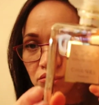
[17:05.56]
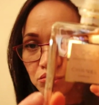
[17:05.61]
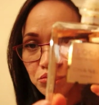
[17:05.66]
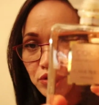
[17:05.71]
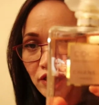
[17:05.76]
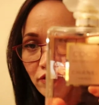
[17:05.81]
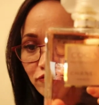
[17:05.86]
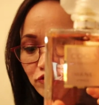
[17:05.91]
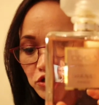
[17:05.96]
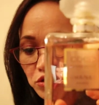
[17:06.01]

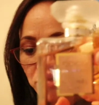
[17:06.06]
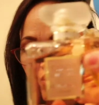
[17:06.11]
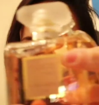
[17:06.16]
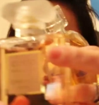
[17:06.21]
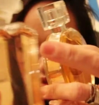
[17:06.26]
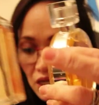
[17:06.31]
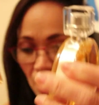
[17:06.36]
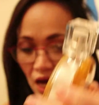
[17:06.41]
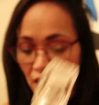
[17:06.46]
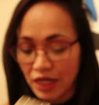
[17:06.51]
perfume?
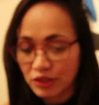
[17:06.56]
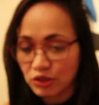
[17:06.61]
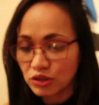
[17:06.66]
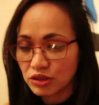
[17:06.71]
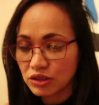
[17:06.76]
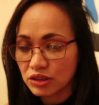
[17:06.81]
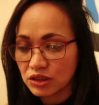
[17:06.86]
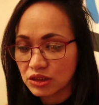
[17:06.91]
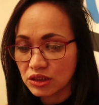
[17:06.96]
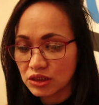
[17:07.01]
I
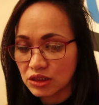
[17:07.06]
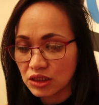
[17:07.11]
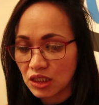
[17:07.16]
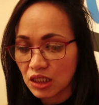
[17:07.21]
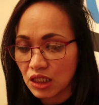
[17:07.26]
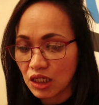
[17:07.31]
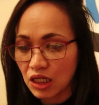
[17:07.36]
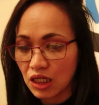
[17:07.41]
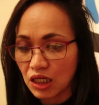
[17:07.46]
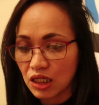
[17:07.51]
don't see
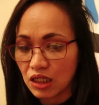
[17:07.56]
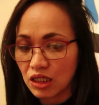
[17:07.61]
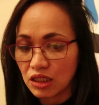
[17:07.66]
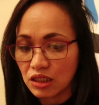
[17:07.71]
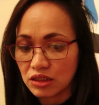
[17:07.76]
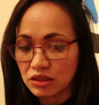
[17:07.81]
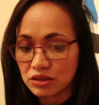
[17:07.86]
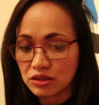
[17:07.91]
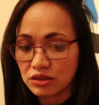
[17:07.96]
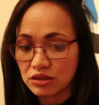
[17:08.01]
a
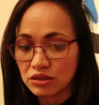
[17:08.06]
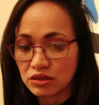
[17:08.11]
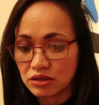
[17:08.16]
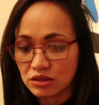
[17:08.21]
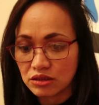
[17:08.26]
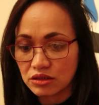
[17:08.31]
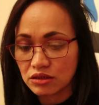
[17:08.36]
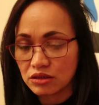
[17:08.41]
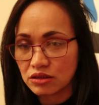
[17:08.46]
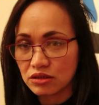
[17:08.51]

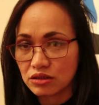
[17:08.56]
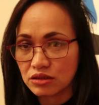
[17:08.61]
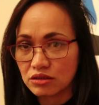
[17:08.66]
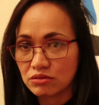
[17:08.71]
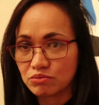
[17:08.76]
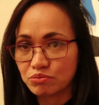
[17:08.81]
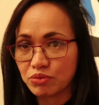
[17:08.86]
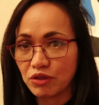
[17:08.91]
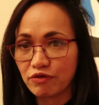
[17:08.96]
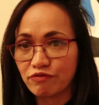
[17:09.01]

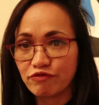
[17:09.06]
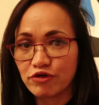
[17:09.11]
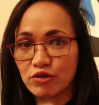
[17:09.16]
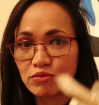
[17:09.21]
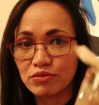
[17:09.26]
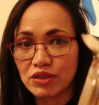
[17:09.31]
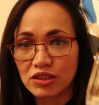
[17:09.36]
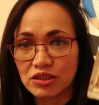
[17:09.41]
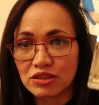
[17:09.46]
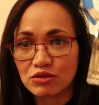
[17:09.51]

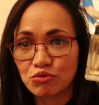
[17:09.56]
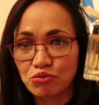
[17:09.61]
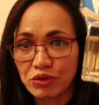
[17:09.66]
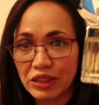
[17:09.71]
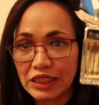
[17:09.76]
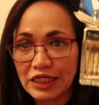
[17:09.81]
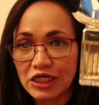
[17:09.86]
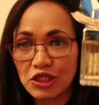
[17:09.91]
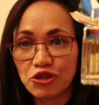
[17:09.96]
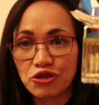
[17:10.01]
perfume that's
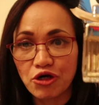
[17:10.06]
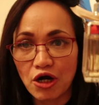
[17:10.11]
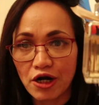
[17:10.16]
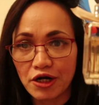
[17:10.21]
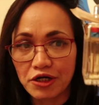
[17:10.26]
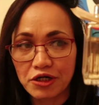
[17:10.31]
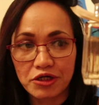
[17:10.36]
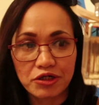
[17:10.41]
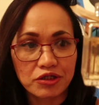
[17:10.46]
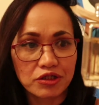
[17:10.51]
really
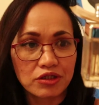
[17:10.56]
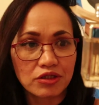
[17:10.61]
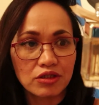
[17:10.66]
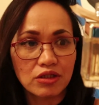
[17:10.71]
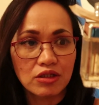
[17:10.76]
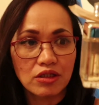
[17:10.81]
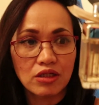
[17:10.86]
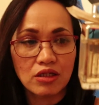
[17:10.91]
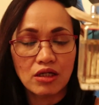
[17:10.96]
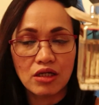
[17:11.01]
darker.
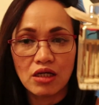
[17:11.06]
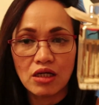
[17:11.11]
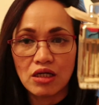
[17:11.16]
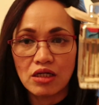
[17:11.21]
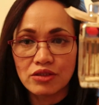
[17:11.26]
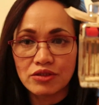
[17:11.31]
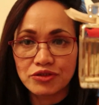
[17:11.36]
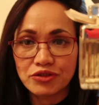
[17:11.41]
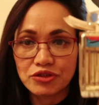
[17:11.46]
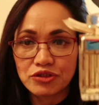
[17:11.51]

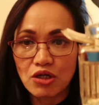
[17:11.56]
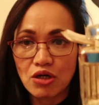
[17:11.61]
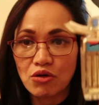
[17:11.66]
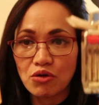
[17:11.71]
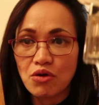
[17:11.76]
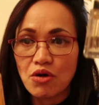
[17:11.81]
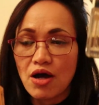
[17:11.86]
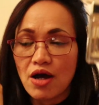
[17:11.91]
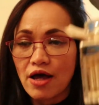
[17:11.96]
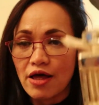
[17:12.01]

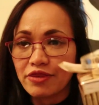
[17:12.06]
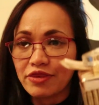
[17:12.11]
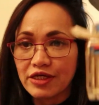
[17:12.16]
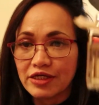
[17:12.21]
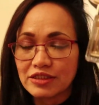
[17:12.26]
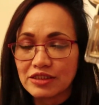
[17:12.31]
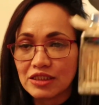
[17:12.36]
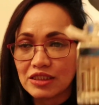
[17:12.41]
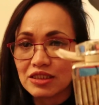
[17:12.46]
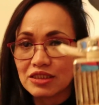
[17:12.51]
So
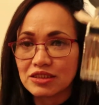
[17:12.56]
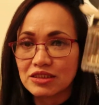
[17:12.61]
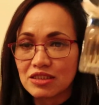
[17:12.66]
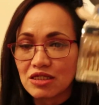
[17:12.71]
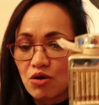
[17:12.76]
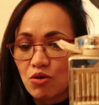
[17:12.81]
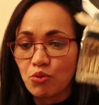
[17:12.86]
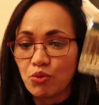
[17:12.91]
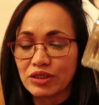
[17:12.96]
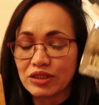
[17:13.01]
this is
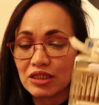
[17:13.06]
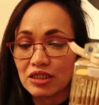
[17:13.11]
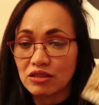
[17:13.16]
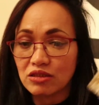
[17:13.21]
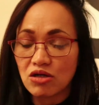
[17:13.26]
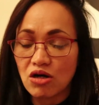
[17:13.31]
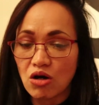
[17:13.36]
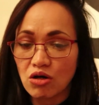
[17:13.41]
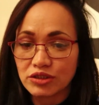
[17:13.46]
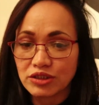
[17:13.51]
with the
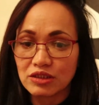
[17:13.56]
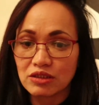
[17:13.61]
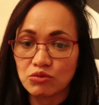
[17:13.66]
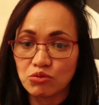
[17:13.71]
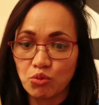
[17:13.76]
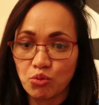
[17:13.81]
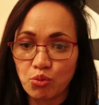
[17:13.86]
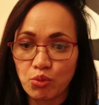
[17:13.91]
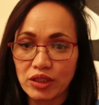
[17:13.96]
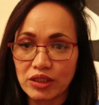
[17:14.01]
notes
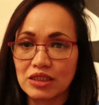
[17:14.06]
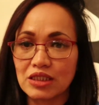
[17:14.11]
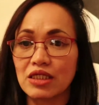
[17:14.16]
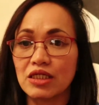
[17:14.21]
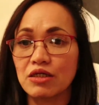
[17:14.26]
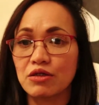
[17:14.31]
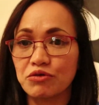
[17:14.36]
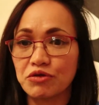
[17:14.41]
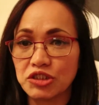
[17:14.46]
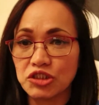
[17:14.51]
and with
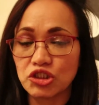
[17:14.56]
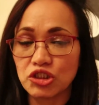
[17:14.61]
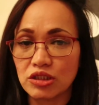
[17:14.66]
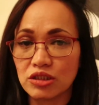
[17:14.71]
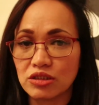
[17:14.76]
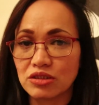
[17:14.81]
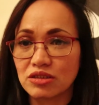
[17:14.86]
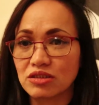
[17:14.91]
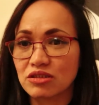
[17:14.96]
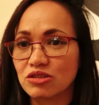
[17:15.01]

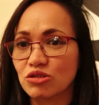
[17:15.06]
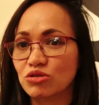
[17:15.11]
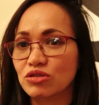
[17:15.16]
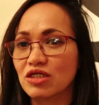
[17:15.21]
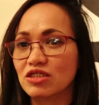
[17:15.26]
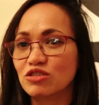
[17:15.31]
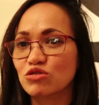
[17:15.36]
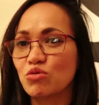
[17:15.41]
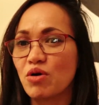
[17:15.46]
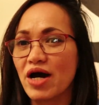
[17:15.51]
ingredients, so
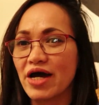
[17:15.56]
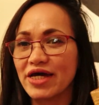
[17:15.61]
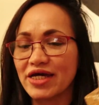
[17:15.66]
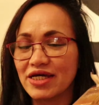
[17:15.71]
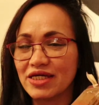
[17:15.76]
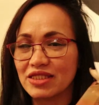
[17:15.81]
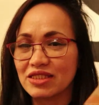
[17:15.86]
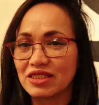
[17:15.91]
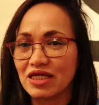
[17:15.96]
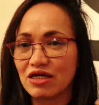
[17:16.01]
that's why
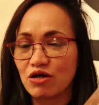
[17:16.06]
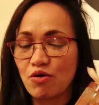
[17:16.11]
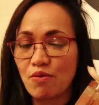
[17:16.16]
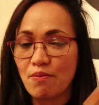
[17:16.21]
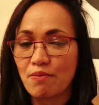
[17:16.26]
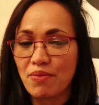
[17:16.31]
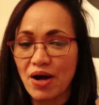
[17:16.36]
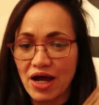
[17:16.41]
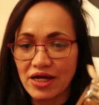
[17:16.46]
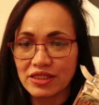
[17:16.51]
they
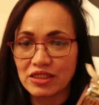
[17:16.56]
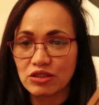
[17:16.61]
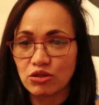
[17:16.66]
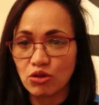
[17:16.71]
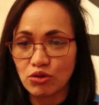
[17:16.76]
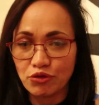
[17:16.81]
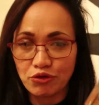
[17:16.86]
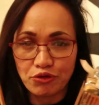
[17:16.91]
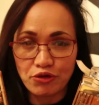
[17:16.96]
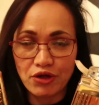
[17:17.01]
combine it
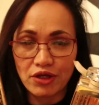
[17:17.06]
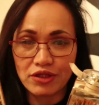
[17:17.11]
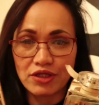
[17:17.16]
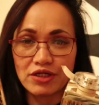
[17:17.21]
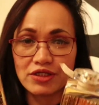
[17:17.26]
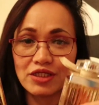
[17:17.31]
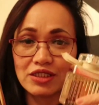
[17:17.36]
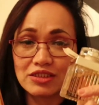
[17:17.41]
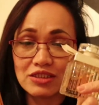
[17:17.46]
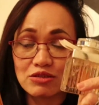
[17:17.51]
all together.
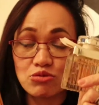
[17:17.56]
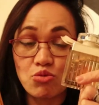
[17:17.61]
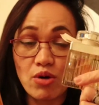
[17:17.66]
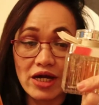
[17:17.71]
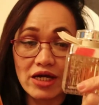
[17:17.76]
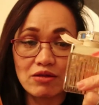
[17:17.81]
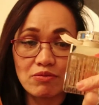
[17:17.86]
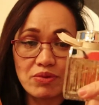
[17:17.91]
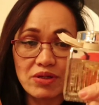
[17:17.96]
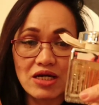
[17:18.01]
That's why
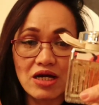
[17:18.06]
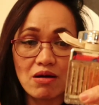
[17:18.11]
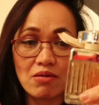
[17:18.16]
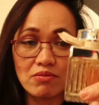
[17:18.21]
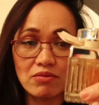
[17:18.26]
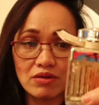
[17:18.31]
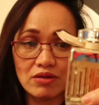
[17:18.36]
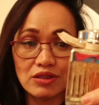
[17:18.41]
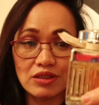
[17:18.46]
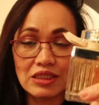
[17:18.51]
it
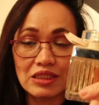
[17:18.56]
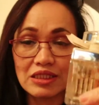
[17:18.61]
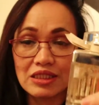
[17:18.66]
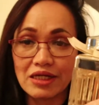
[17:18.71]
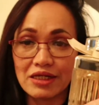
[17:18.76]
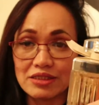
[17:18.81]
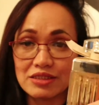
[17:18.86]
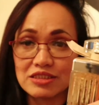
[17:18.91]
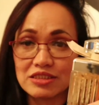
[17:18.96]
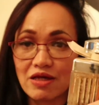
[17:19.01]
becomes
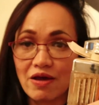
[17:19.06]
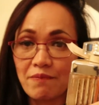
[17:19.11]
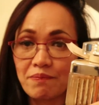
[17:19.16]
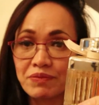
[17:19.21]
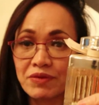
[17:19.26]
this